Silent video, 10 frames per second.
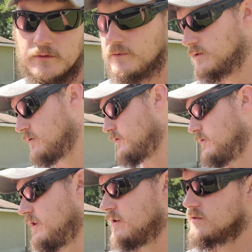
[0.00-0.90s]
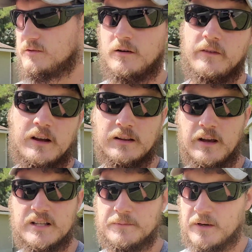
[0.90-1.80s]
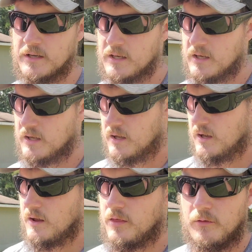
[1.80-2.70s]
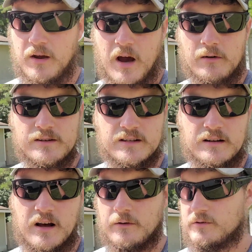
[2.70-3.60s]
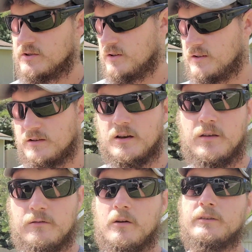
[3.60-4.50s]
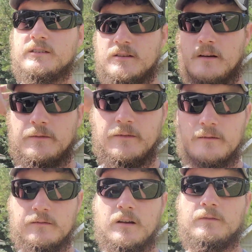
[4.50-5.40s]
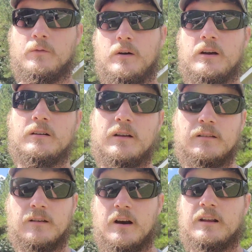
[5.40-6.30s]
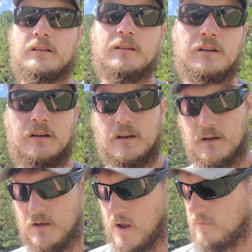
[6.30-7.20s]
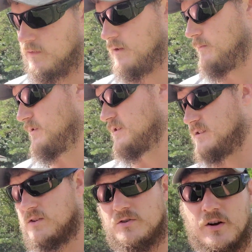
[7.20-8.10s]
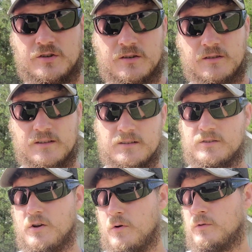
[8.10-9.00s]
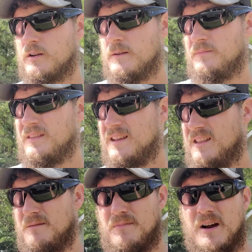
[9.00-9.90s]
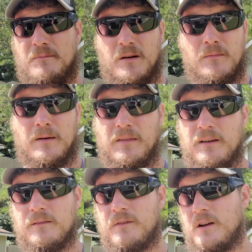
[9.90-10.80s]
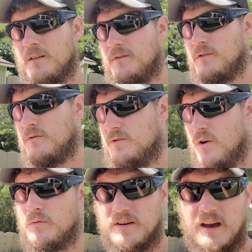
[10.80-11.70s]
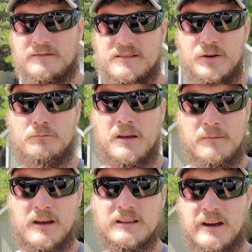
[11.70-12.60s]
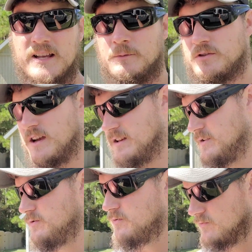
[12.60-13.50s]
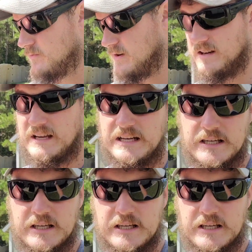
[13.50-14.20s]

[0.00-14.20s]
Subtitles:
showing you the install of the headlights, but 3 hours in, I was just throwing stuff everywhere and cutting everything because the instructions showed the bare minimum, I think, for if you don't have sealed beam headlights, which I did,